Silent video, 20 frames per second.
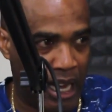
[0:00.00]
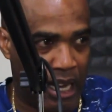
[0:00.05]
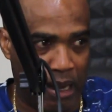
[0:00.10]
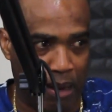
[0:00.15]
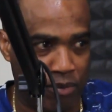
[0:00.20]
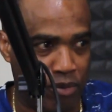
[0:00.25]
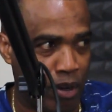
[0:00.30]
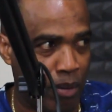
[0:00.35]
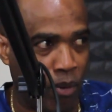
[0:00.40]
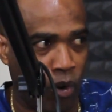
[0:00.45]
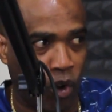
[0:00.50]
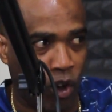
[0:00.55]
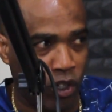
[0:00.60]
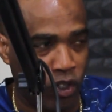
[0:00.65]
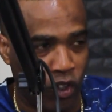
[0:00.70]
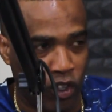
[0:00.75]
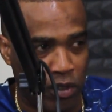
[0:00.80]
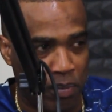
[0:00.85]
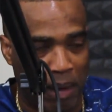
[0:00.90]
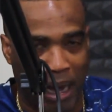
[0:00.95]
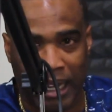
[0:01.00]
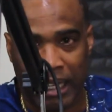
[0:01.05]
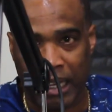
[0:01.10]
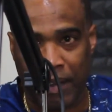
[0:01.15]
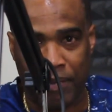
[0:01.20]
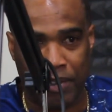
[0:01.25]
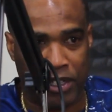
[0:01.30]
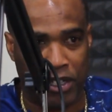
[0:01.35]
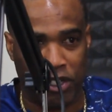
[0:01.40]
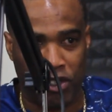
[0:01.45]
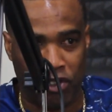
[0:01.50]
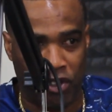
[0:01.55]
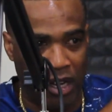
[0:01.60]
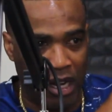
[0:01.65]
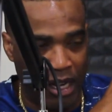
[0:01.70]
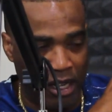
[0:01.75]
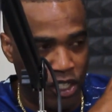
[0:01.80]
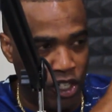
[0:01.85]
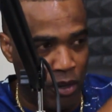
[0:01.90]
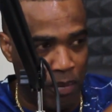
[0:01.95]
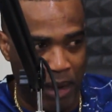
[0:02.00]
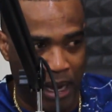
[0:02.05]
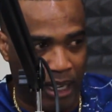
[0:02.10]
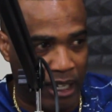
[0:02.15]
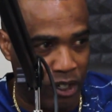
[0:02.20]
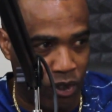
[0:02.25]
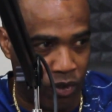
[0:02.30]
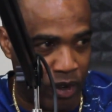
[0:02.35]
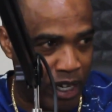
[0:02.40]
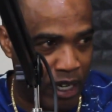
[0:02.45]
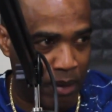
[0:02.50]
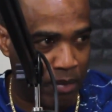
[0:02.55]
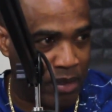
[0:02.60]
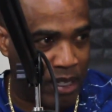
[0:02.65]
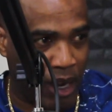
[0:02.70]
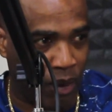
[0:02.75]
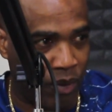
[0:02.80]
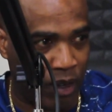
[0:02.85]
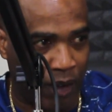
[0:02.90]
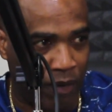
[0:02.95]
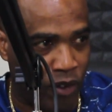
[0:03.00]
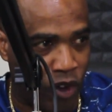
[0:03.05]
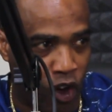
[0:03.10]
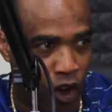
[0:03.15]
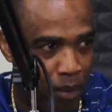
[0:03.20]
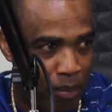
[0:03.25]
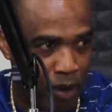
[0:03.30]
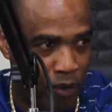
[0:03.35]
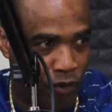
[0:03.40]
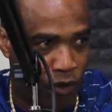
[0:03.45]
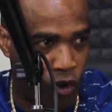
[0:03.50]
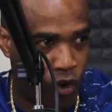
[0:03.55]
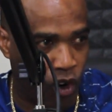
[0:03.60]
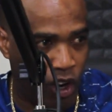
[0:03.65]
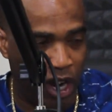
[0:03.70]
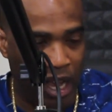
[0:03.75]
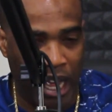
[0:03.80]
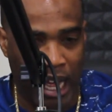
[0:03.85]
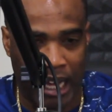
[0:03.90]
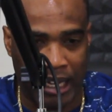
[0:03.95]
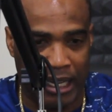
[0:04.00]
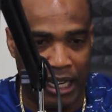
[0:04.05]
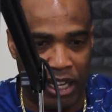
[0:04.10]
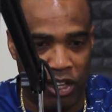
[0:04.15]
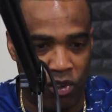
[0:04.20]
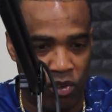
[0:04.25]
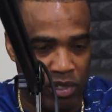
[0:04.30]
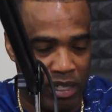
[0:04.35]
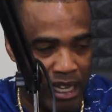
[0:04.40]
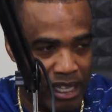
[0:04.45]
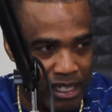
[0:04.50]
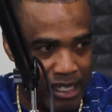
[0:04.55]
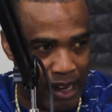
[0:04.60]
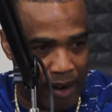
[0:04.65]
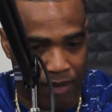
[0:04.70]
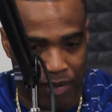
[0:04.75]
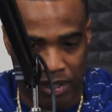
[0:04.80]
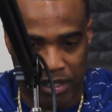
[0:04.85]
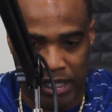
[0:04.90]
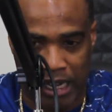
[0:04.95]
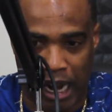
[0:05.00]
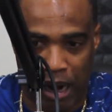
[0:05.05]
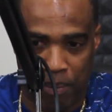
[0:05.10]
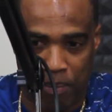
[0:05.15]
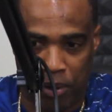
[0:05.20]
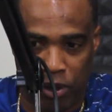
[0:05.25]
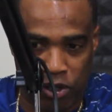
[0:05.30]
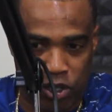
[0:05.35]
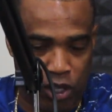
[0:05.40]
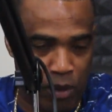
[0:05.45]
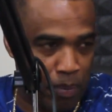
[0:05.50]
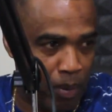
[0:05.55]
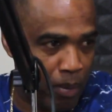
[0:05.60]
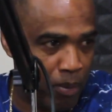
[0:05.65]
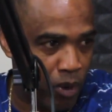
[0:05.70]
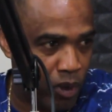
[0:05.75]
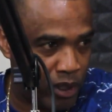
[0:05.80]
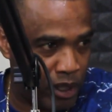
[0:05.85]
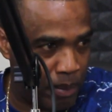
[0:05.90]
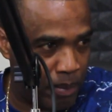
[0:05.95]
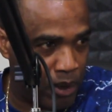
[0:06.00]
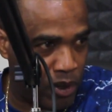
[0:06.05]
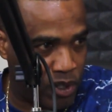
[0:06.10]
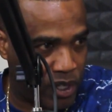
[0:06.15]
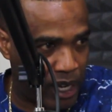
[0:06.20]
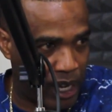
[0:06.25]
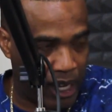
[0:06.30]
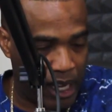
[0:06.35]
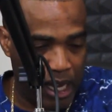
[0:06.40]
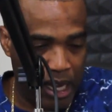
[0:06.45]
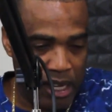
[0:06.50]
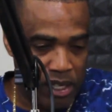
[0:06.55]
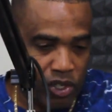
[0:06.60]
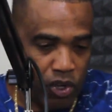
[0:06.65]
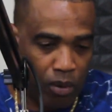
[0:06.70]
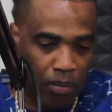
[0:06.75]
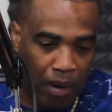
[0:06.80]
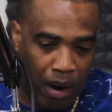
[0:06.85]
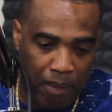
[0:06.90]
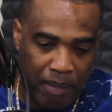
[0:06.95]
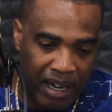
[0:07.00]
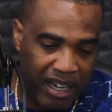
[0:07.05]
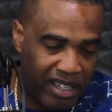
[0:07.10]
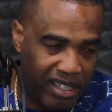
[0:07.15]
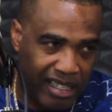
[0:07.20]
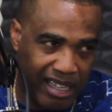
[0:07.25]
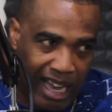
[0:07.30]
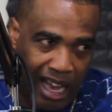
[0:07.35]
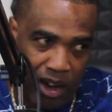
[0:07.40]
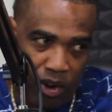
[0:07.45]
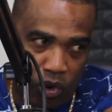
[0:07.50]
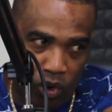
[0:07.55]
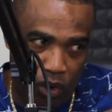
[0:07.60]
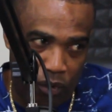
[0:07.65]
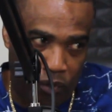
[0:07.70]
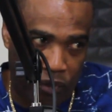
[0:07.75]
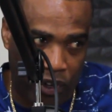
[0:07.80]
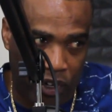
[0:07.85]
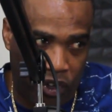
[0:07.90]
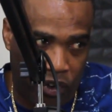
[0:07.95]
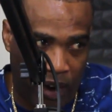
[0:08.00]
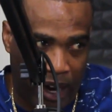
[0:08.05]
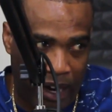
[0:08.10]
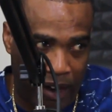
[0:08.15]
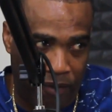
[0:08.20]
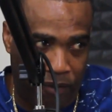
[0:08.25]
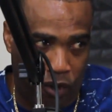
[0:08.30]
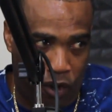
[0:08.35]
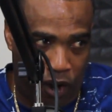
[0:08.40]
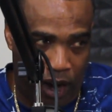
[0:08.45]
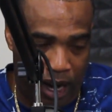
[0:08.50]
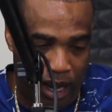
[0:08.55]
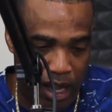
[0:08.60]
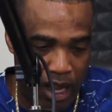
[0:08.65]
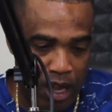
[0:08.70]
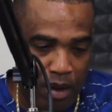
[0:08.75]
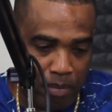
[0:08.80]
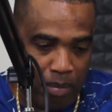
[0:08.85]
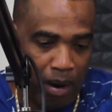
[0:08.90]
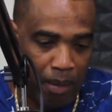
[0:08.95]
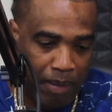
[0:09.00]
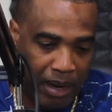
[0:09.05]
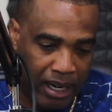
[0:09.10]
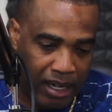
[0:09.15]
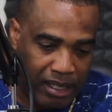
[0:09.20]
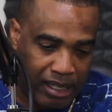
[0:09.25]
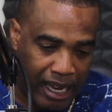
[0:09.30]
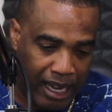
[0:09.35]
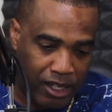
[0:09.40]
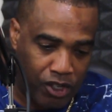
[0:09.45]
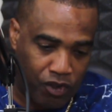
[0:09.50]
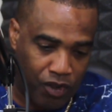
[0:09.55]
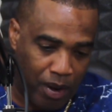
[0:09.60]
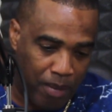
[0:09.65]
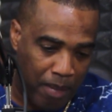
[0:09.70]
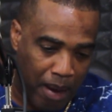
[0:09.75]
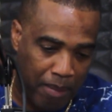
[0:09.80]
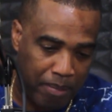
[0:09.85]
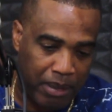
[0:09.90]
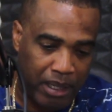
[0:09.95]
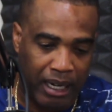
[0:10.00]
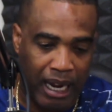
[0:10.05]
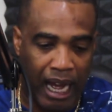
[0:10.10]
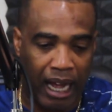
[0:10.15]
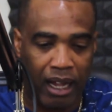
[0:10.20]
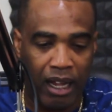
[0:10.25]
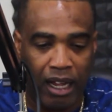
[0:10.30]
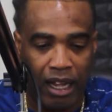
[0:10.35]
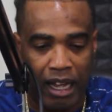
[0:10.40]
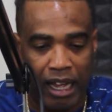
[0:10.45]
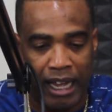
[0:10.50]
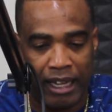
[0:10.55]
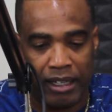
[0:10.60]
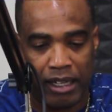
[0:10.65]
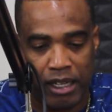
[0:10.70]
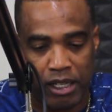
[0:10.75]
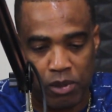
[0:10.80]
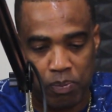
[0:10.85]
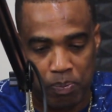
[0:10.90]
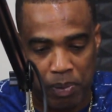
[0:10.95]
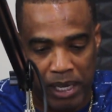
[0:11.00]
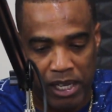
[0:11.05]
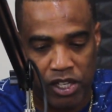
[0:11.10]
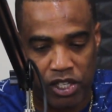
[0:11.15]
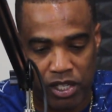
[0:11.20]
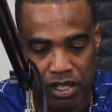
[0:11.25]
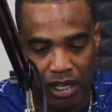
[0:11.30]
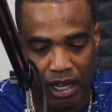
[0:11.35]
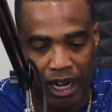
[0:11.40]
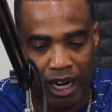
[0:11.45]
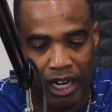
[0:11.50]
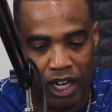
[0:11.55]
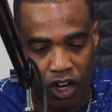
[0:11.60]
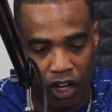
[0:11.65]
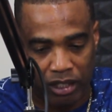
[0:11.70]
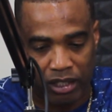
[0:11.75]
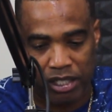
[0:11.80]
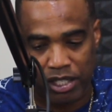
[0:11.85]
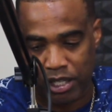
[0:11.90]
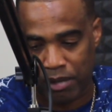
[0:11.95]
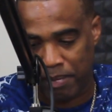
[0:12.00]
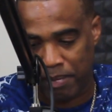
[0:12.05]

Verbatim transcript: It comes from all those magnificent Jamaican rhythms that would have gone before, and they're using several samples to promote the music. So Barbados can't hold full credit for it. Barbados has to remember that it is peace a lot of